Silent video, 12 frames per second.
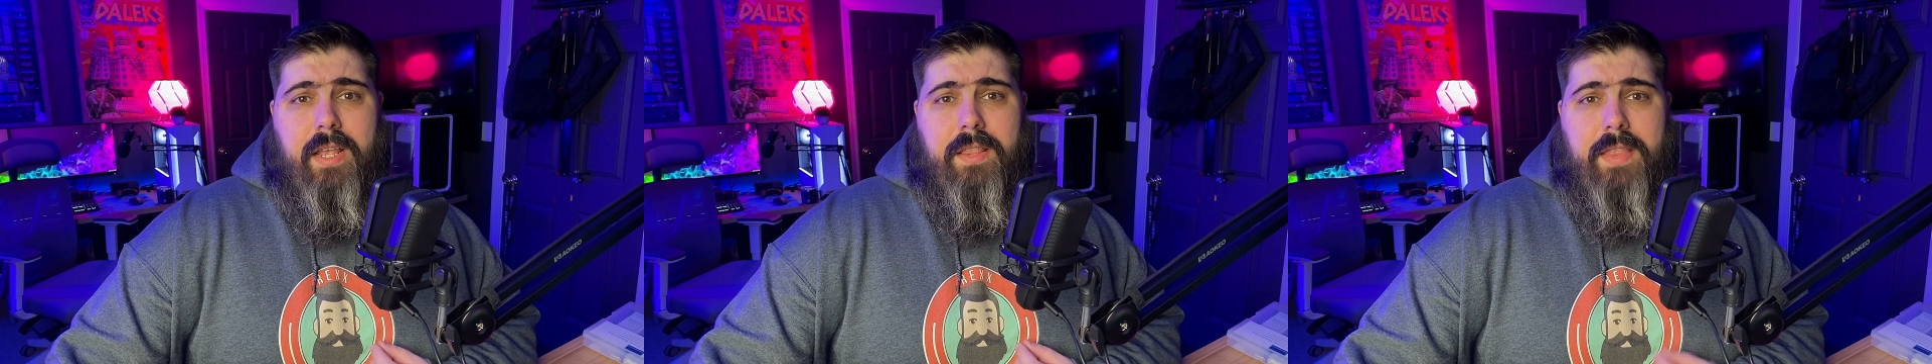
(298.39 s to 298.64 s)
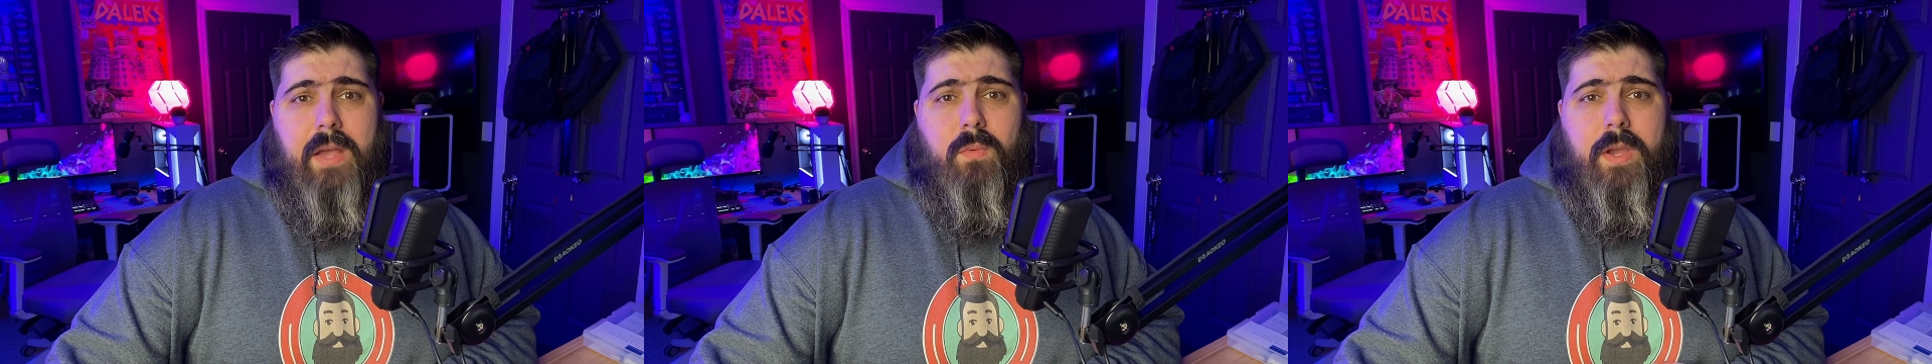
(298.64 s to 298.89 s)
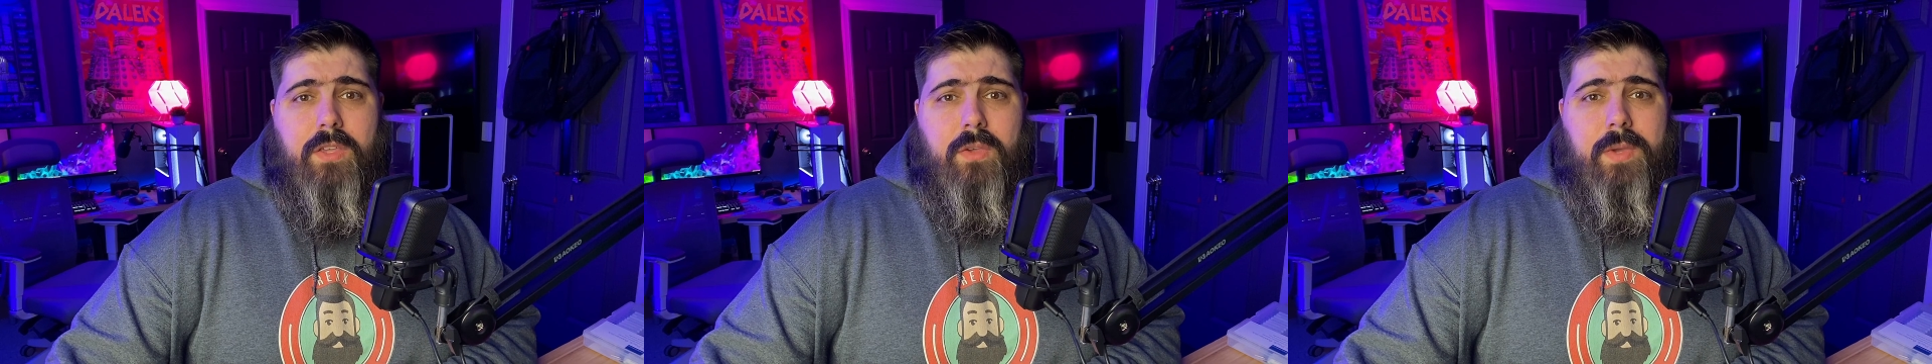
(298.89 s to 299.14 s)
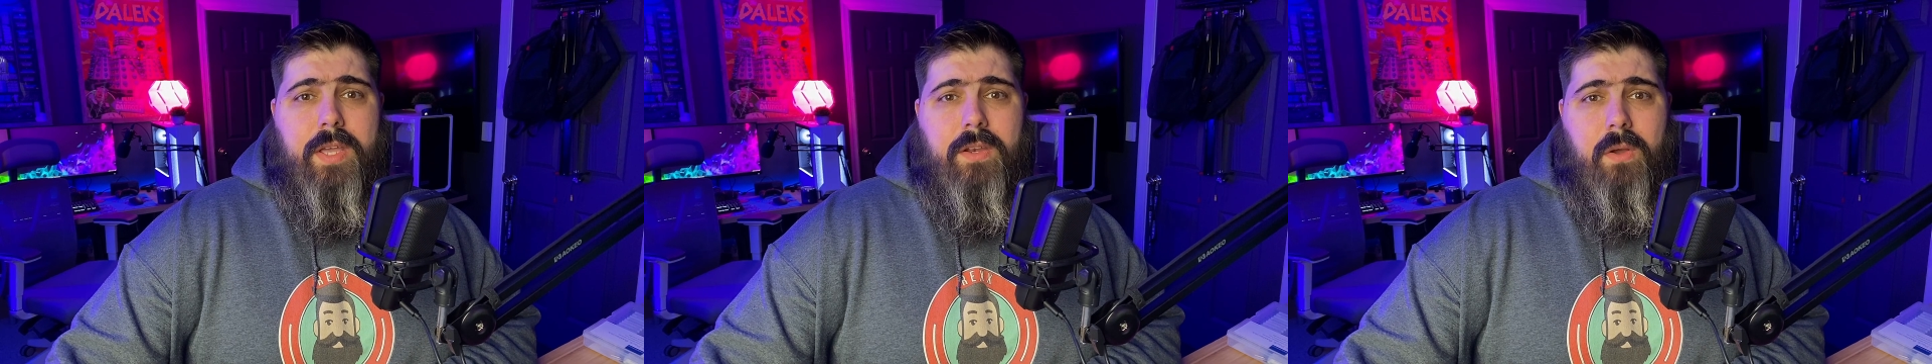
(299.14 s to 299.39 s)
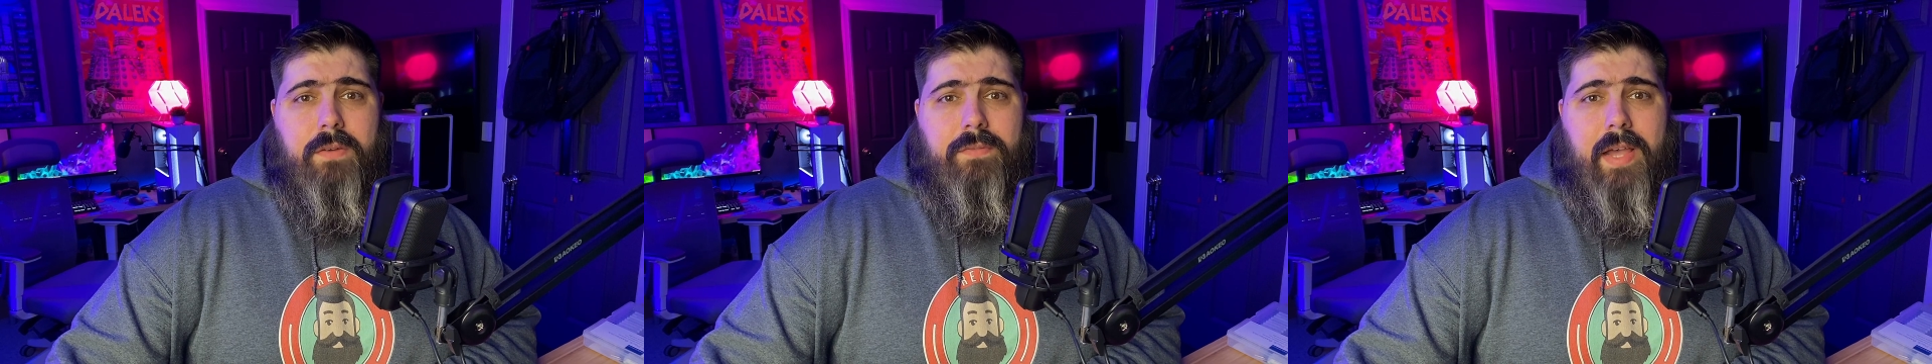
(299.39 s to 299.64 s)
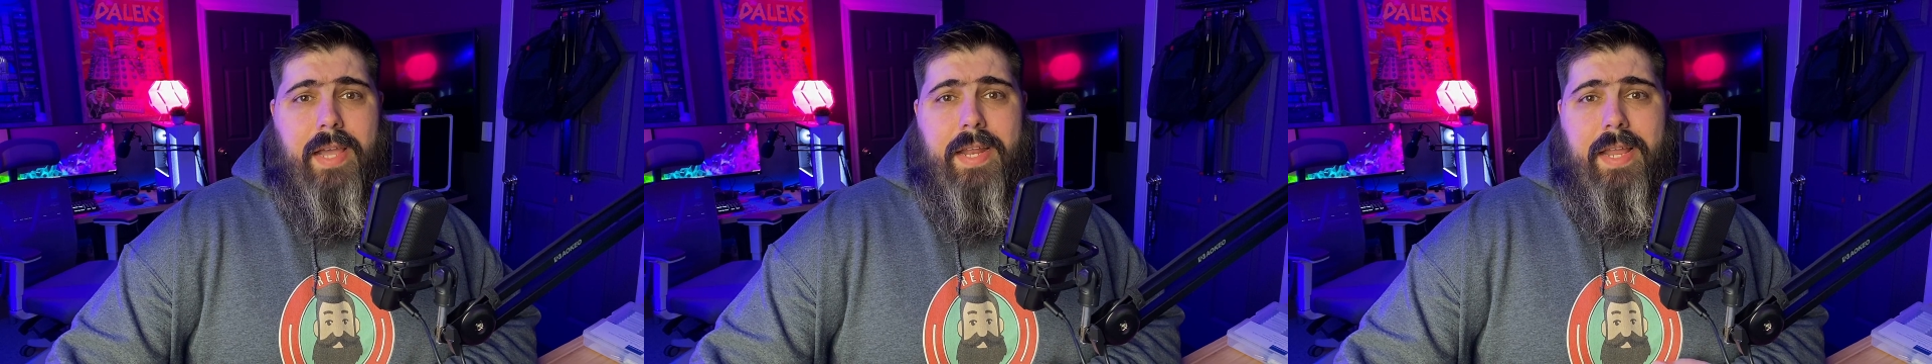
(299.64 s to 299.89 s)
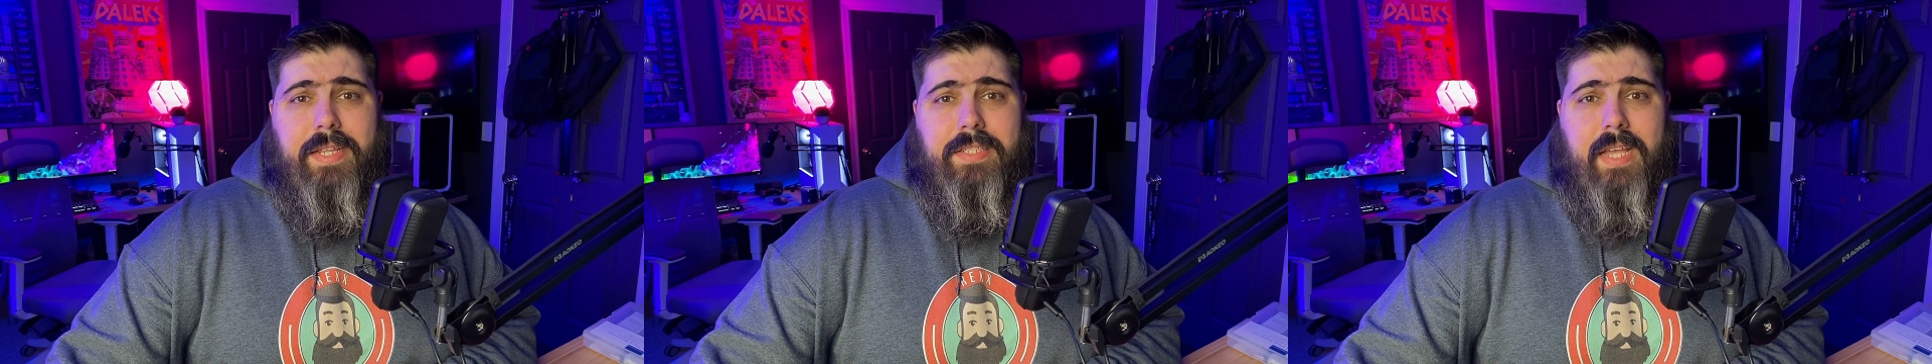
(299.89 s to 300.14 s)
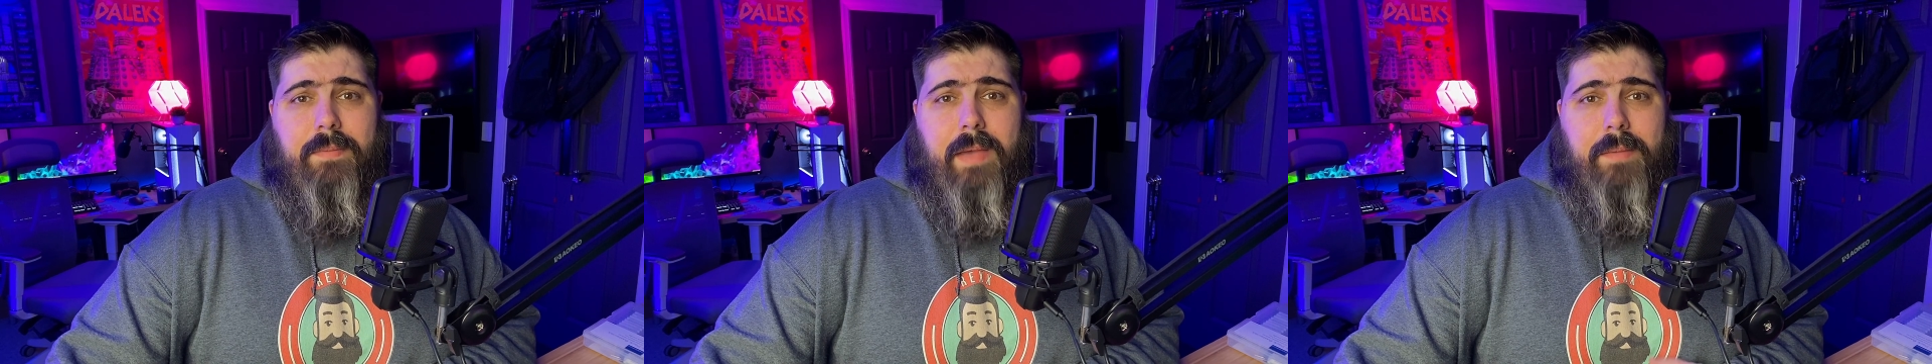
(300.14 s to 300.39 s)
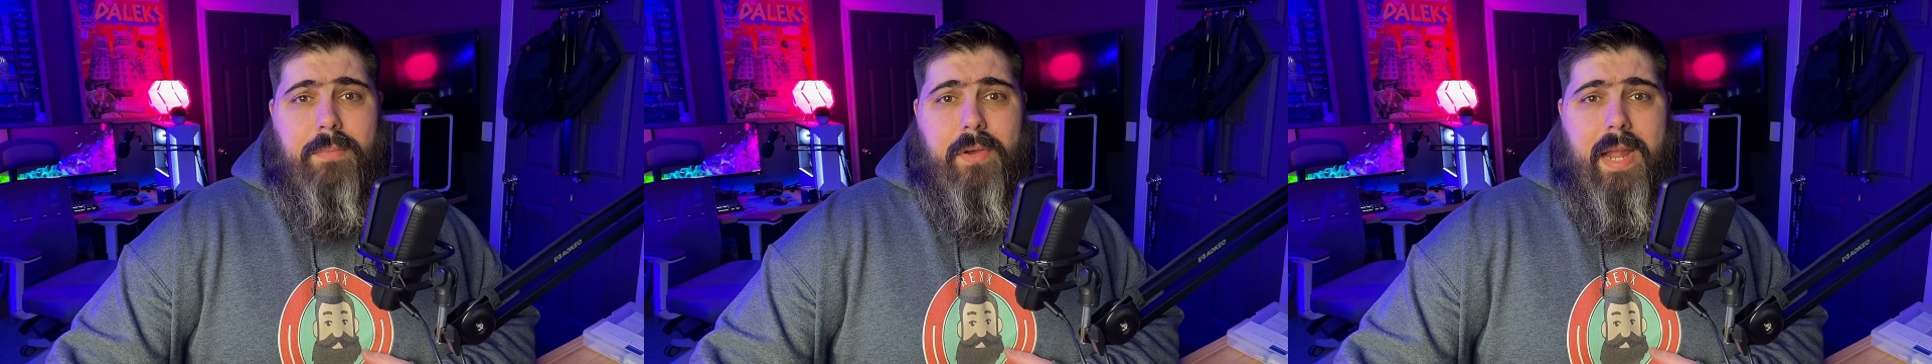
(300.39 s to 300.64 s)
That way you get notified anytime I put